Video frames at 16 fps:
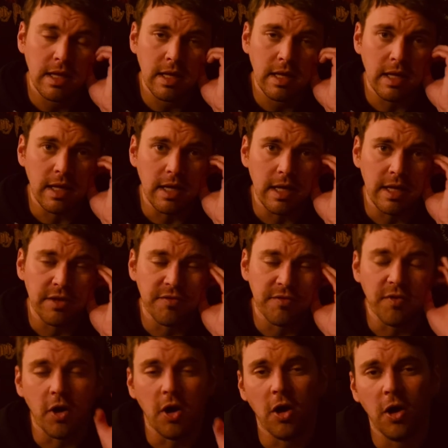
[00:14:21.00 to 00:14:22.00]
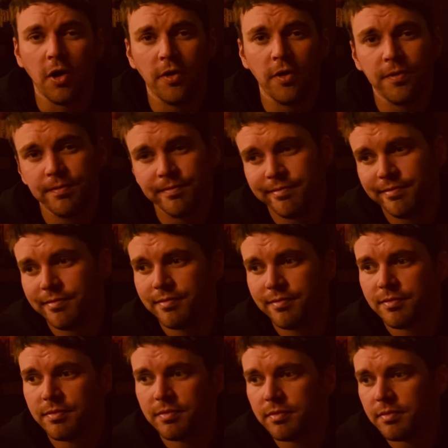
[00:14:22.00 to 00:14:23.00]
uh, the fall,
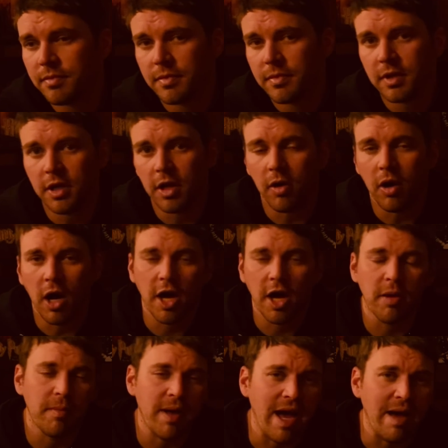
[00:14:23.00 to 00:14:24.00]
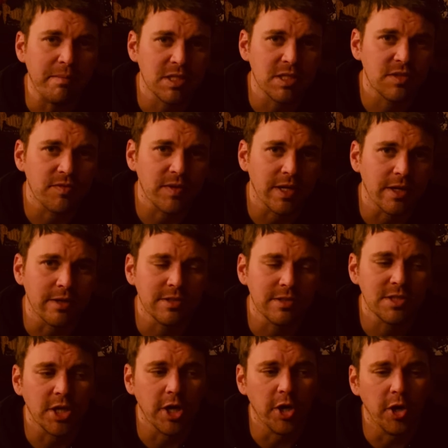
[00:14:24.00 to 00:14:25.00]
you know autumn atmosphere.
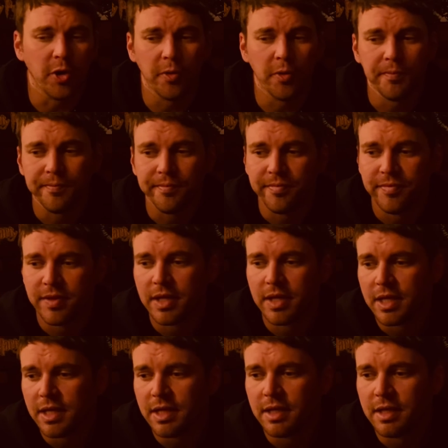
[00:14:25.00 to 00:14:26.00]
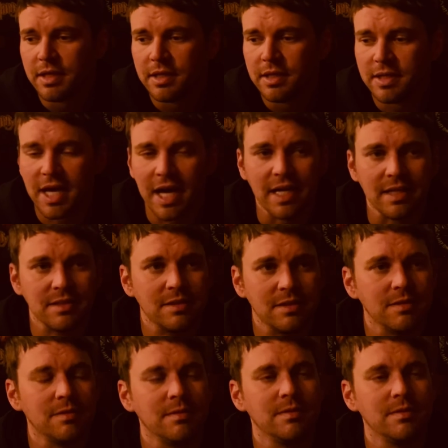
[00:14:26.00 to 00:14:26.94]
So, yes,